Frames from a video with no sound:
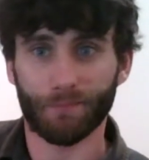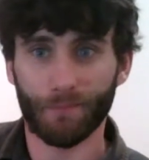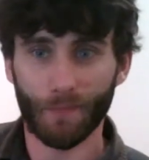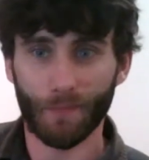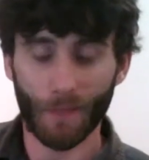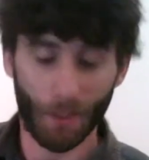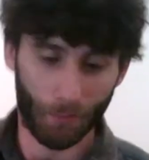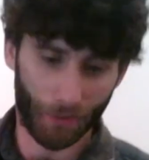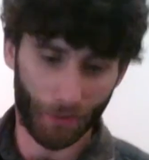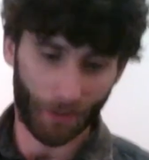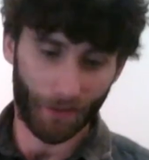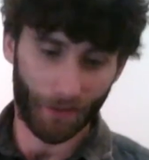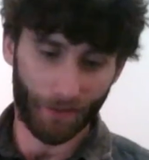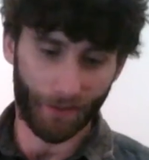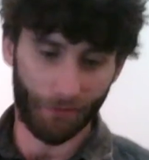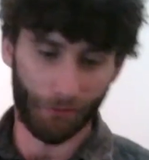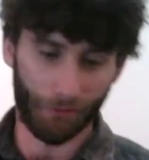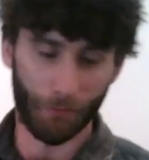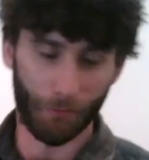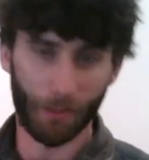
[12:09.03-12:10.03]
Buy
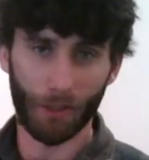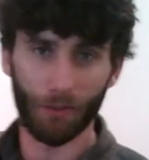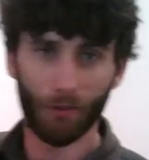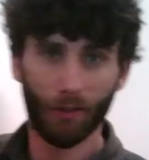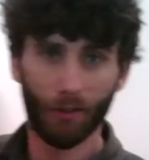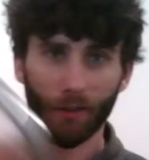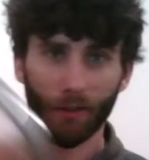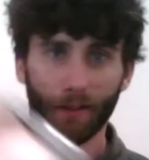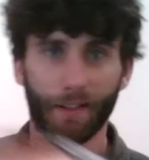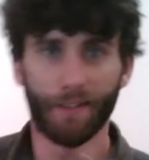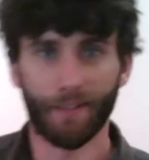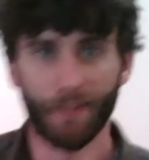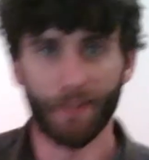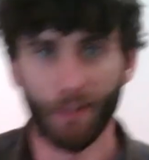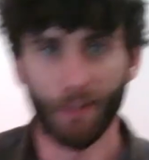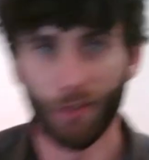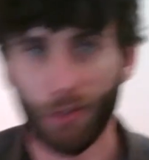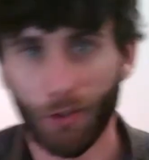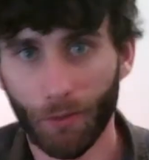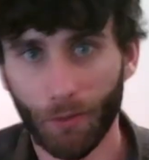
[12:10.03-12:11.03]
yourself a Bodhrán. This is
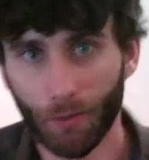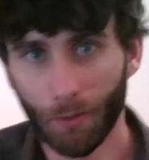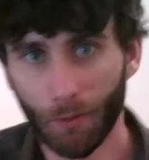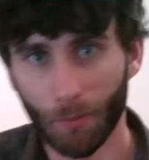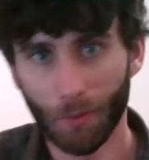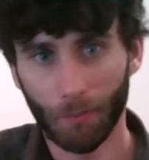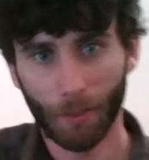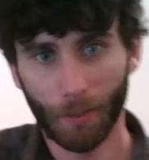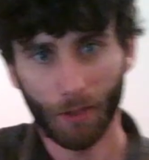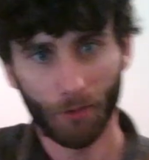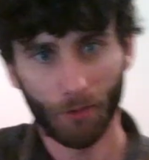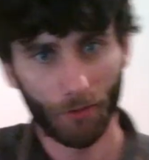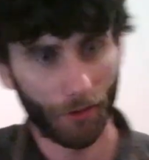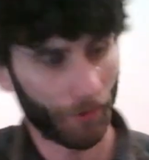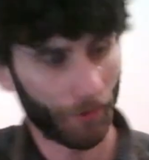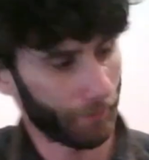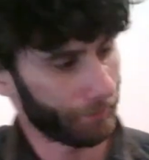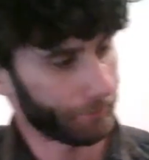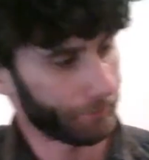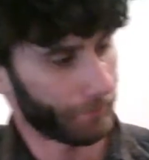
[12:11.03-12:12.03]
a tunable
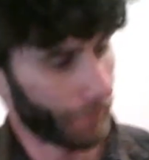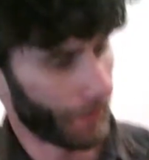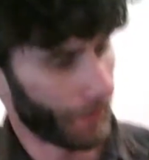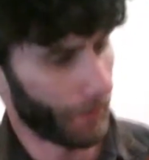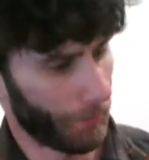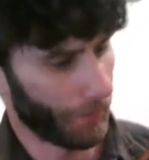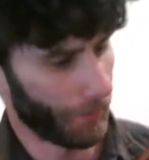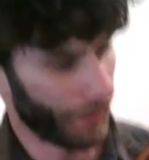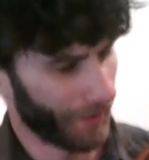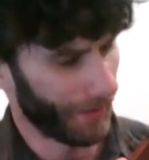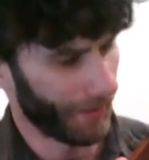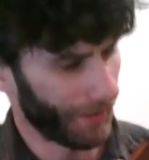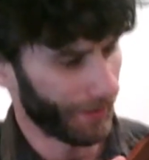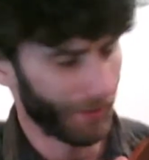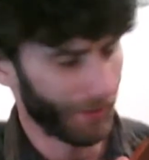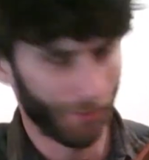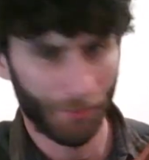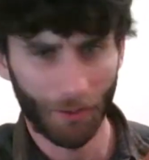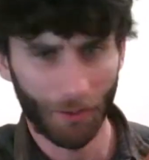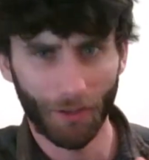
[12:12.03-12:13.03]
Bodhrán made by
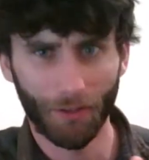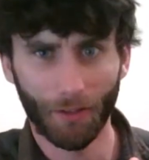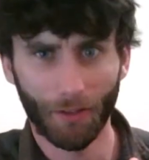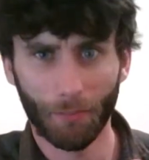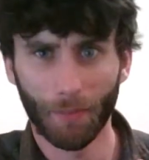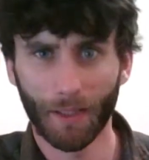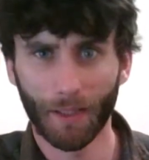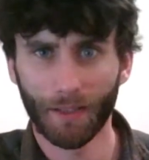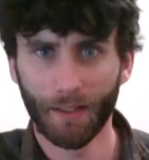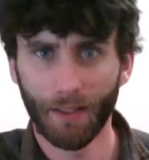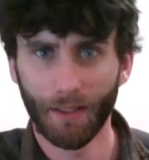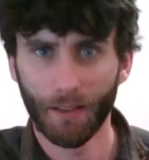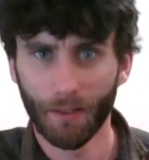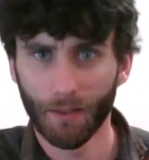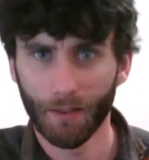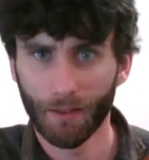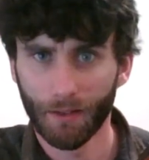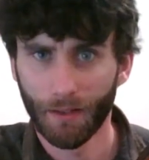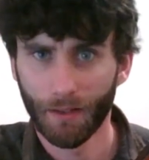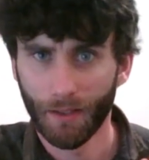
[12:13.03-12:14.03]
Pádraig
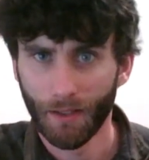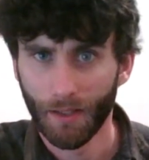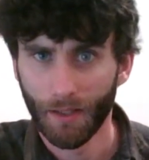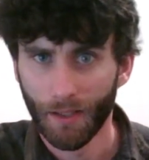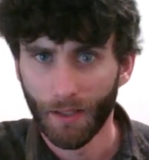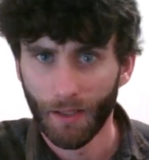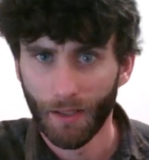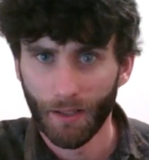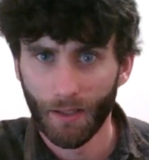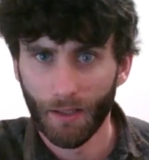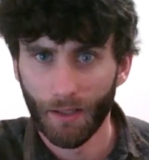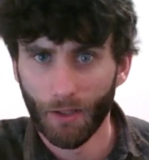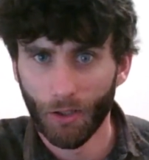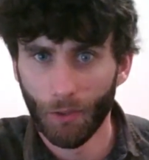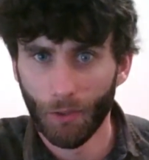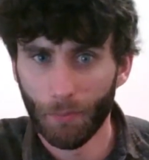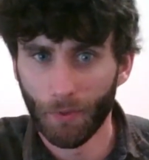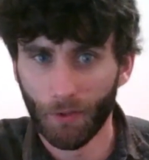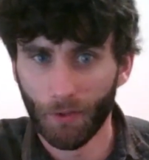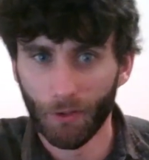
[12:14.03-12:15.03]
MacNeila
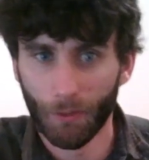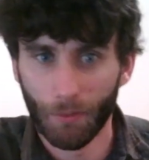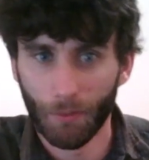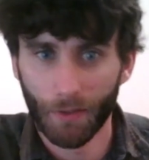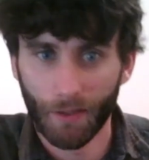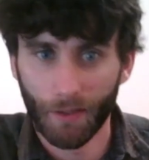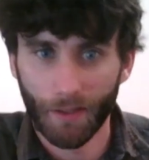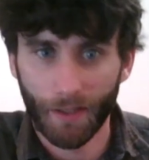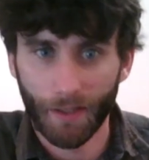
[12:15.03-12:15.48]
up in Dublin.